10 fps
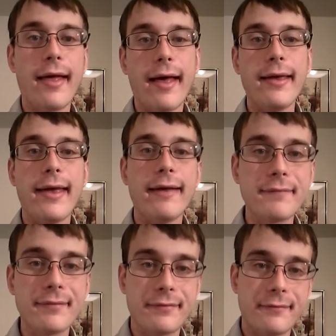I
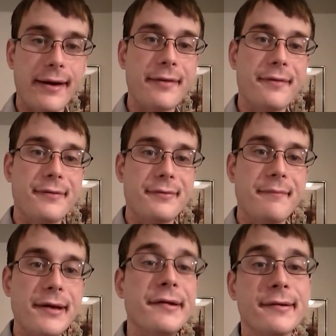haven't drank this
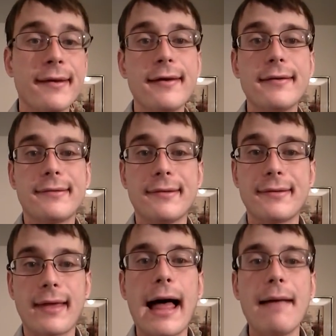much
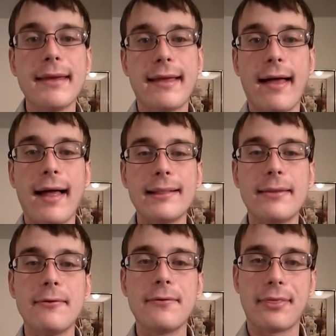since Comic Con
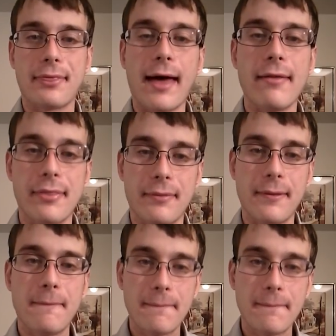2000.